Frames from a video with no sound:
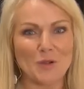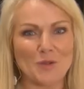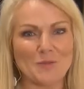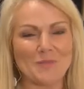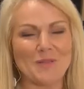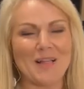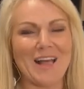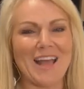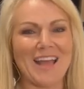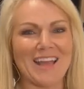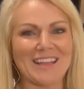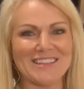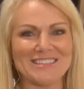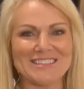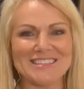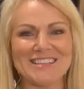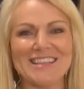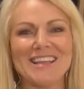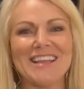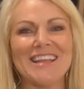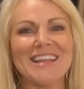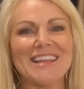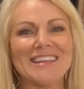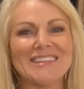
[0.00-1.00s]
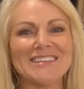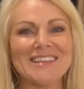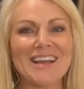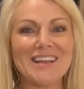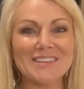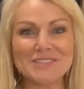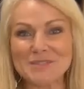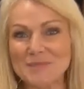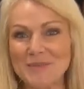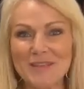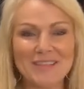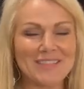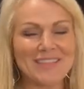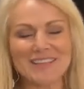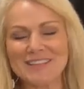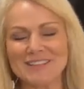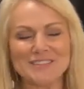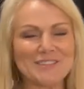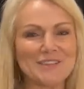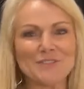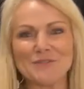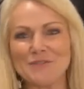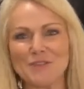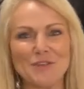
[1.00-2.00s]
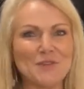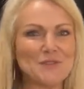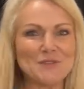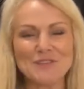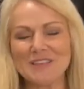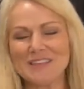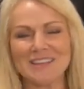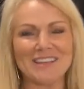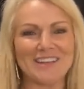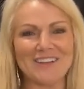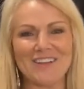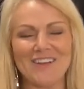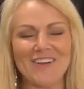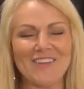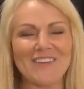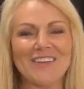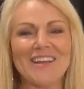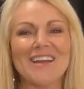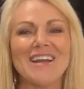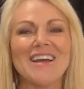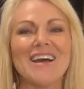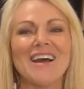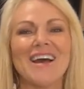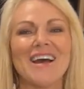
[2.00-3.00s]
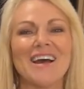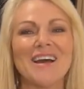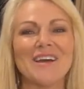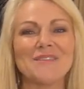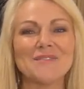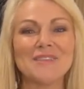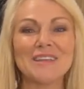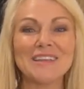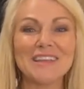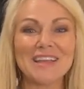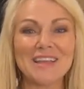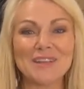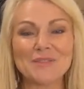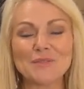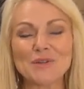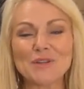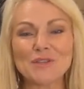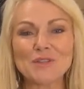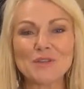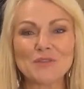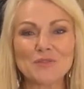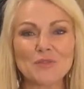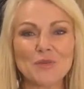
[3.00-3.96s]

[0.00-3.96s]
plans. Not to make things confusing at all. Um, again, we're in the